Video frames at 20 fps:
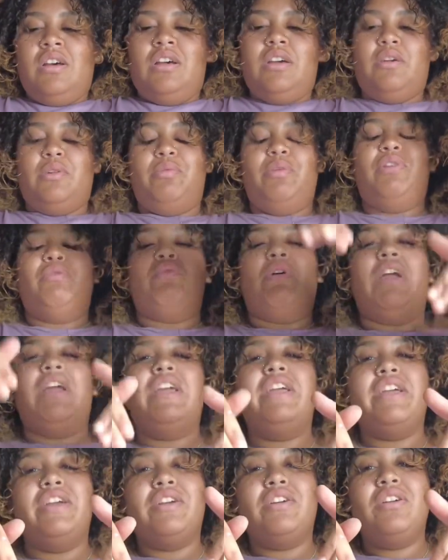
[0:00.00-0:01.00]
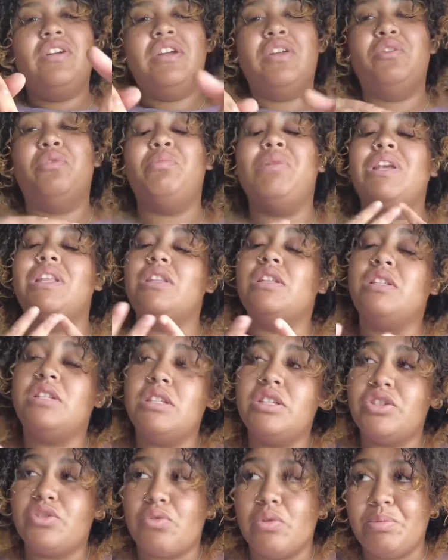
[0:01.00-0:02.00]
will be right here. It'll be in the
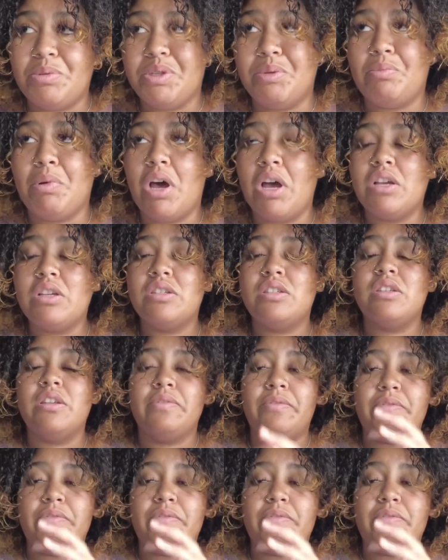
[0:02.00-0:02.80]
description box. If